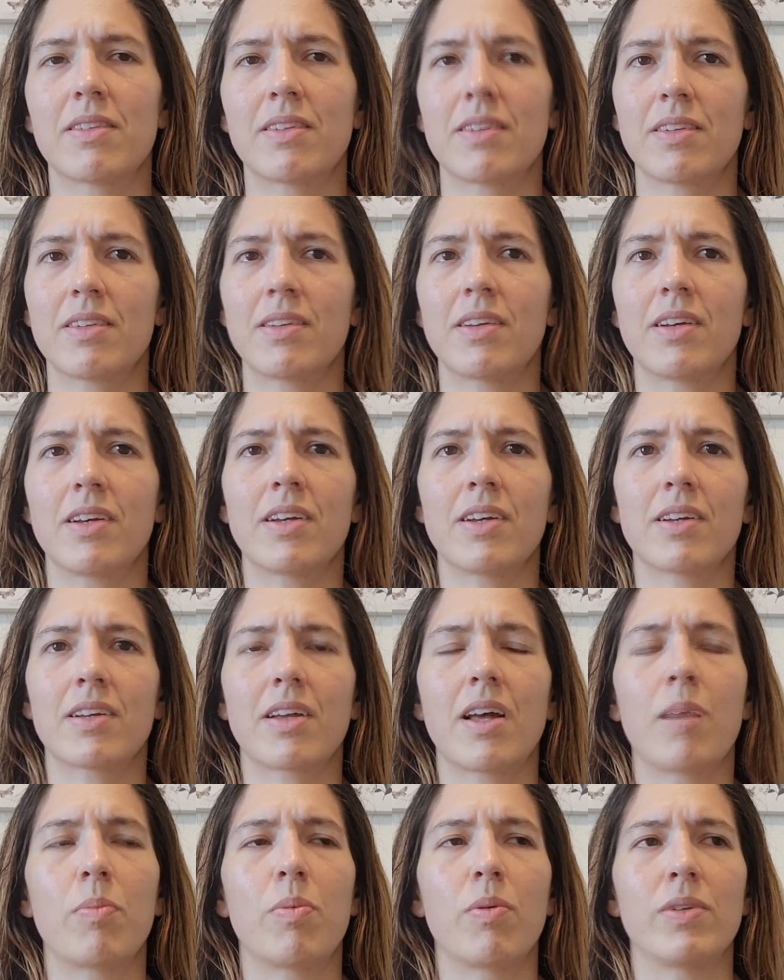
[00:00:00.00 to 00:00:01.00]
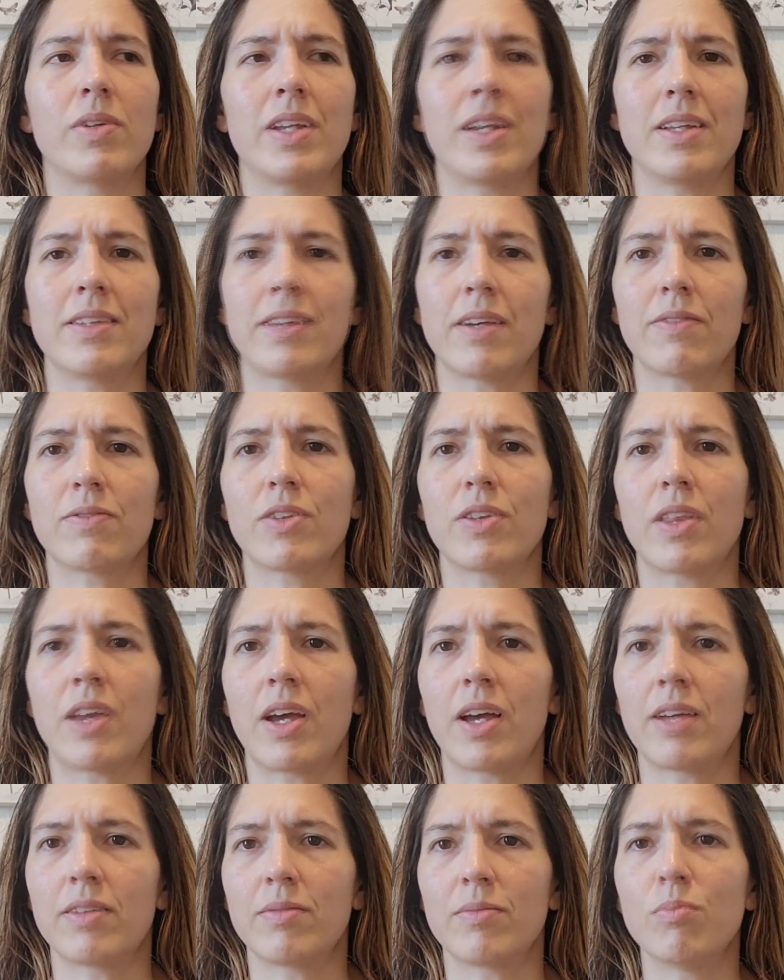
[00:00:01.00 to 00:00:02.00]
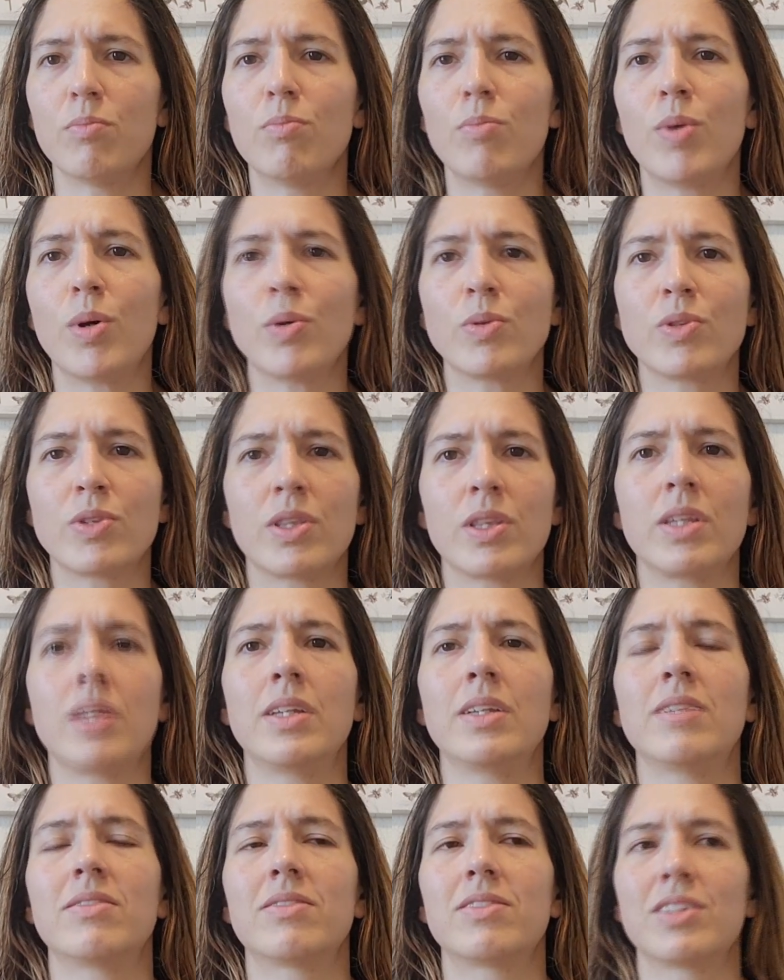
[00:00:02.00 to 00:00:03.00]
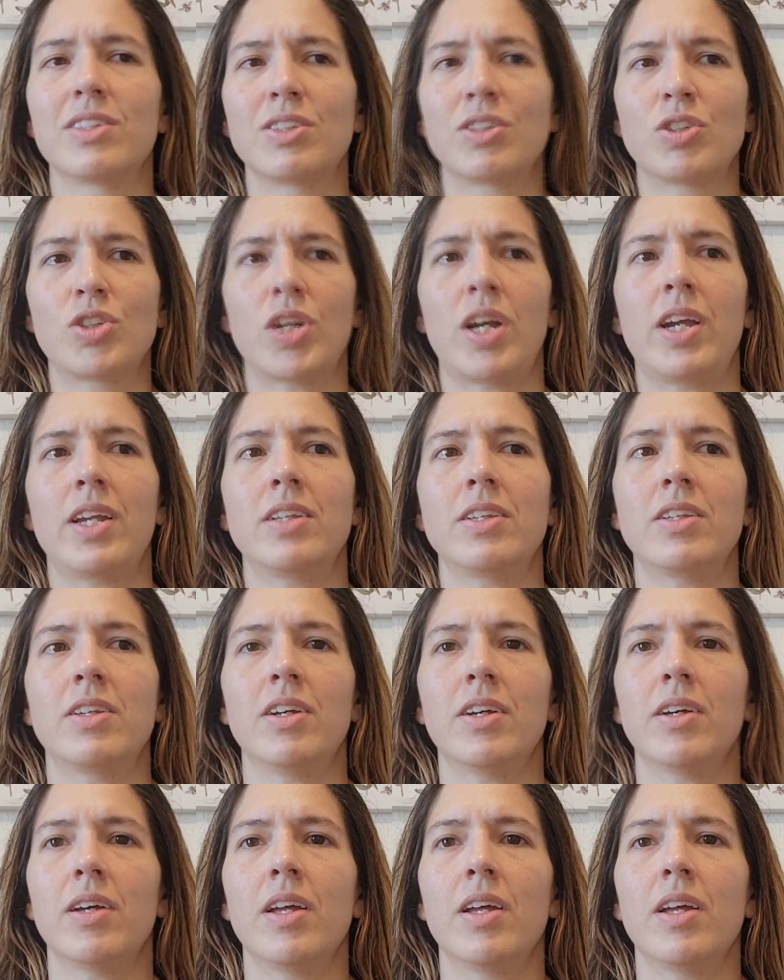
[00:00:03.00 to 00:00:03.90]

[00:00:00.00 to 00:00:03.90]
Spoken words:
a couple of days after that mostly just trying to